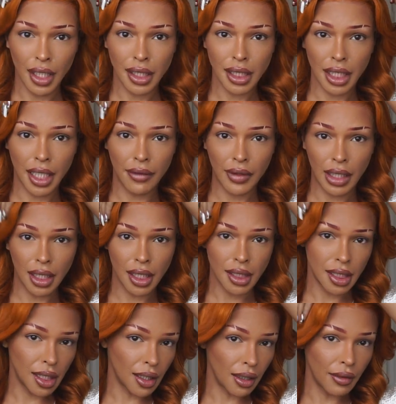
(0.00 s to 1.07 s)
Is it giving
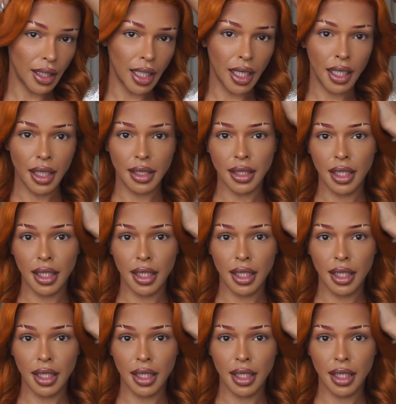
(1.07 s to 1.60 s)
Lindsay Lohan?